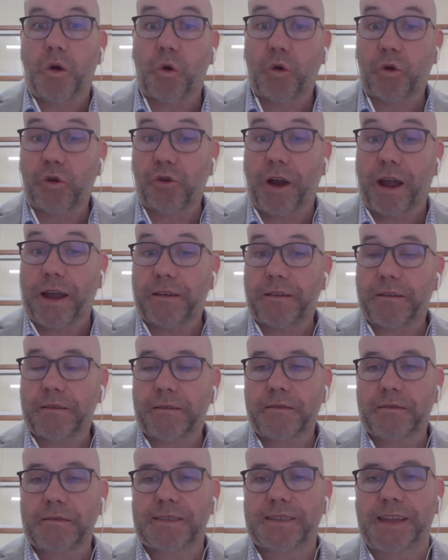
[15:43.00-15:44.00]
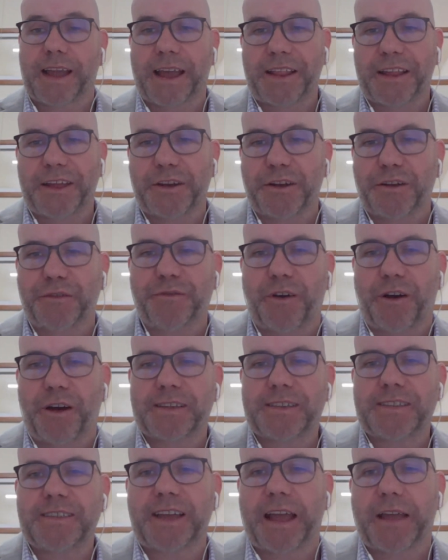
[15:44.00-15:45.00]
All great salient
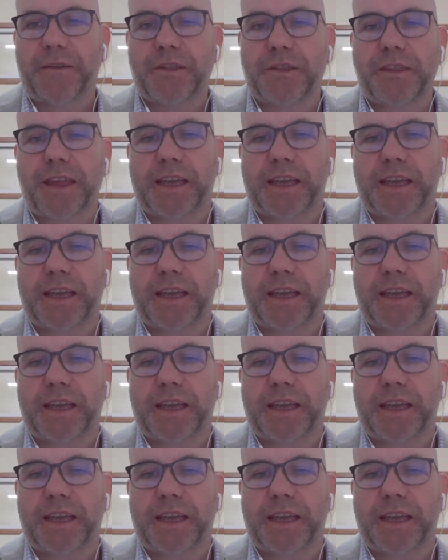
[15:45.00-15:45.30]
advice, David.